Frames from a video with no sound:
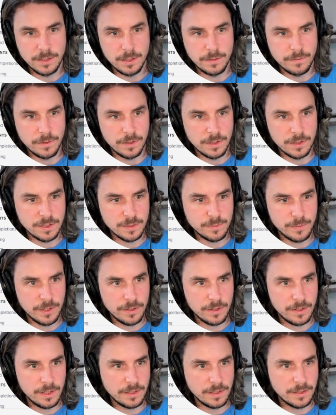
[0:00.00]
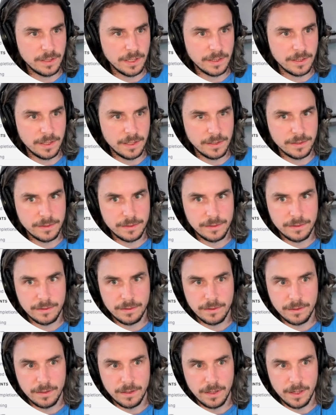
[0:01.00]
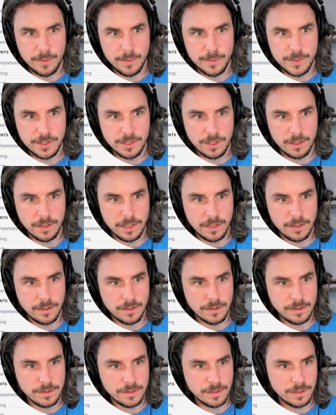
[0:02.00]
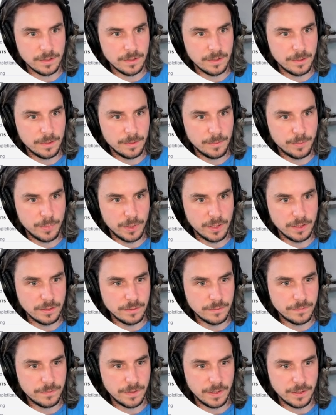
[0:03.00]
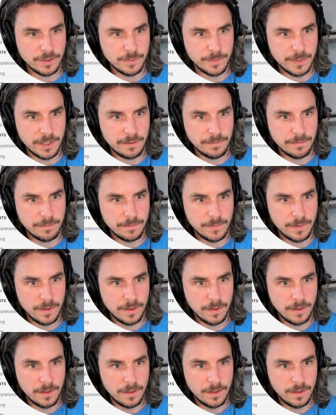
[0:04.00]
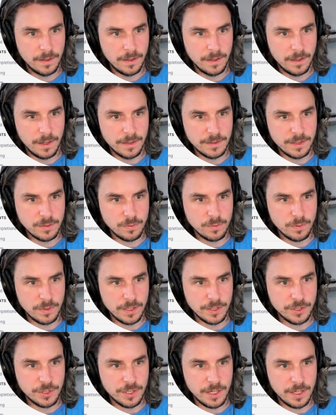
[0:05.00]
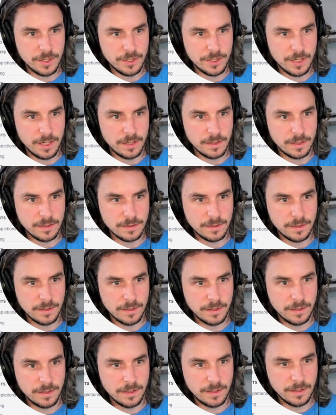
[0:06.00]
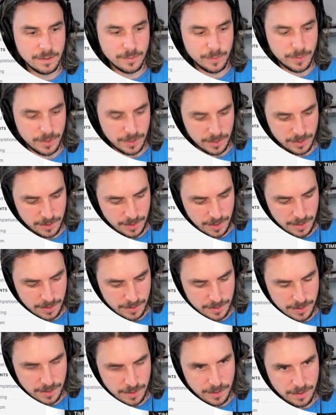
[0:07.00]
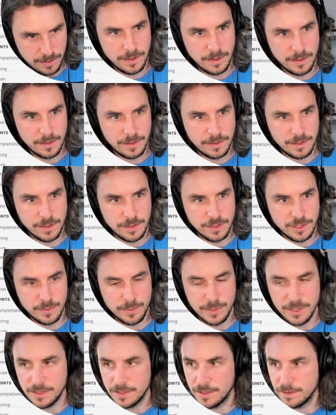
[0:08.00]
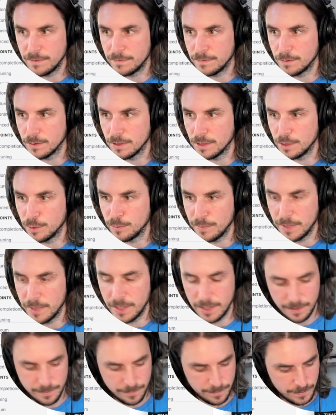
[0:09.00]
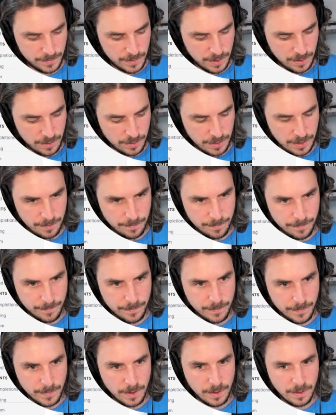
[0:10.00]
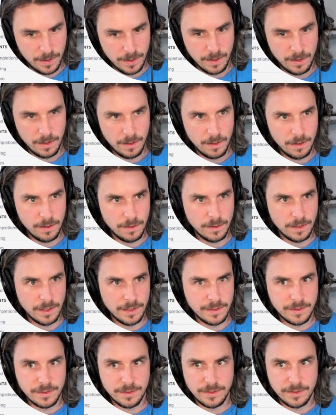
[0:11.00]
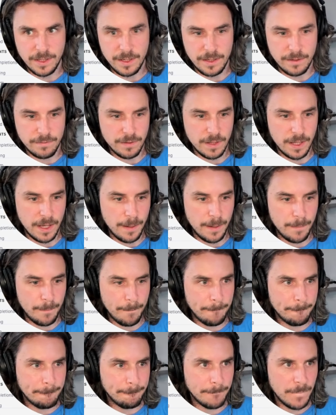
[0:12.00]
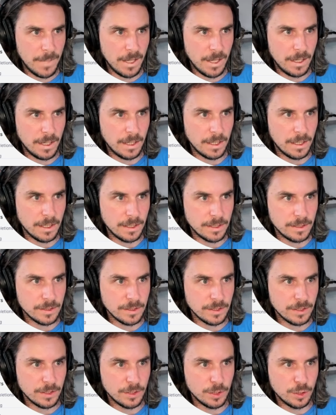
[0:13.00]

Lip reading: for a small thing like this, I'm sorry, Cursor, but you failed me. I just want to change out this little bit of text here to GPT-4.0 mini. Okay, let's save that. and go